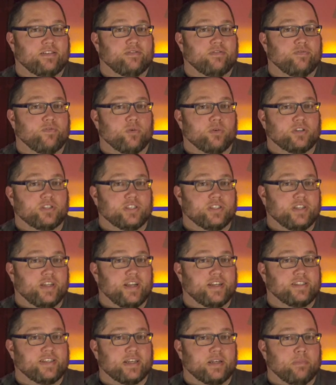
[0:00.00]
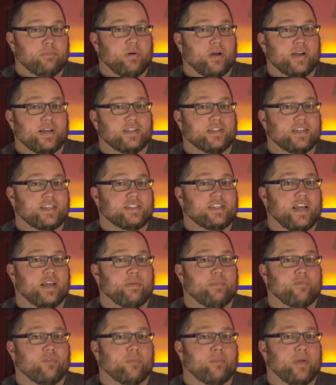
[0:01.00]
Fortunately, it's like a bucket list
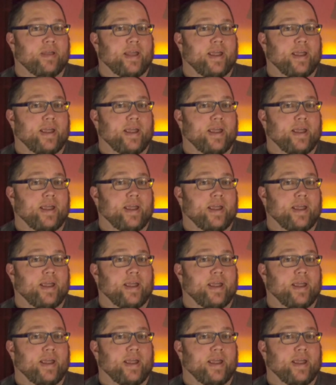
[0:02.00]
item for me.